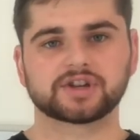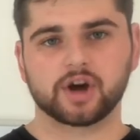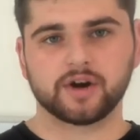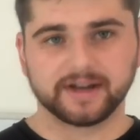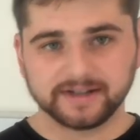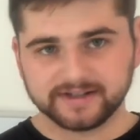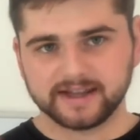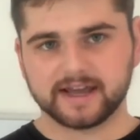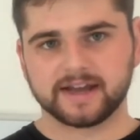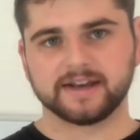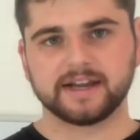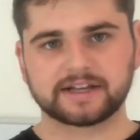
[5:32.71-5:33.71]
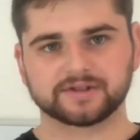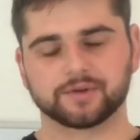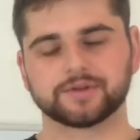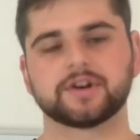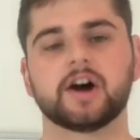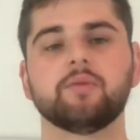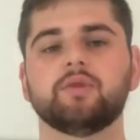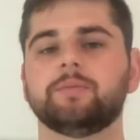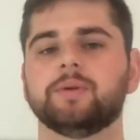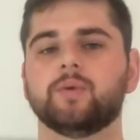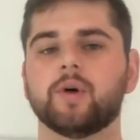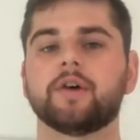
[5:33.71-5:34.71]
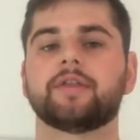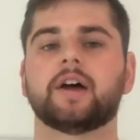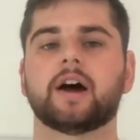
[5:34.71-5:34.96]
going into that index all the time would be worth